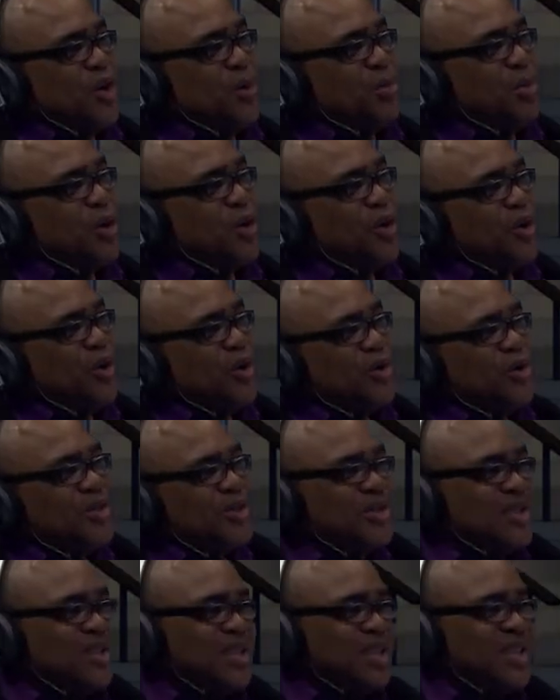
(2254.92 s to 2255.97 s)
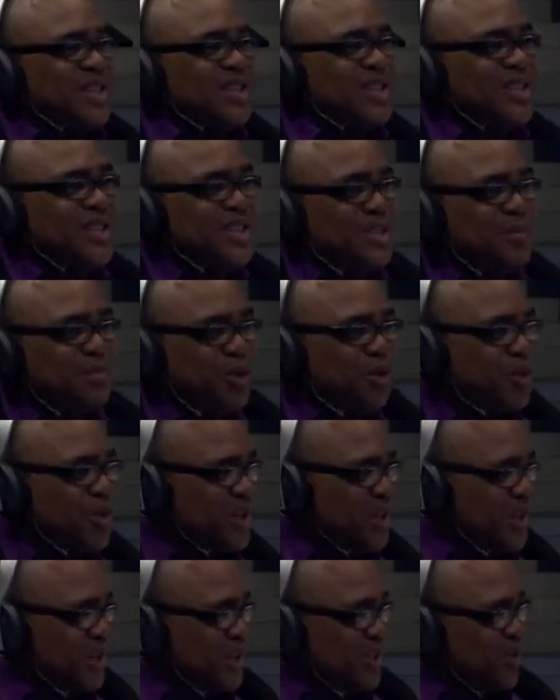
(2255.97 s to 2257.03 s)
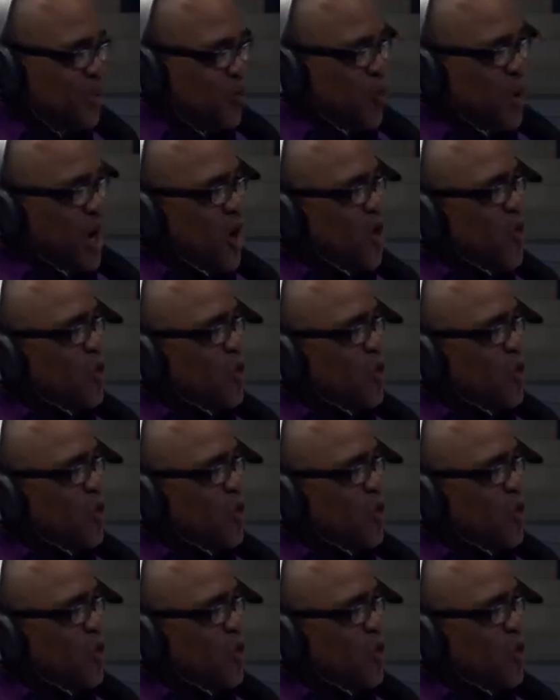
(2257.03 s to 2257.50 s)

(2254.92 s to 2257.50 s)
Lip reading: because these Puritans were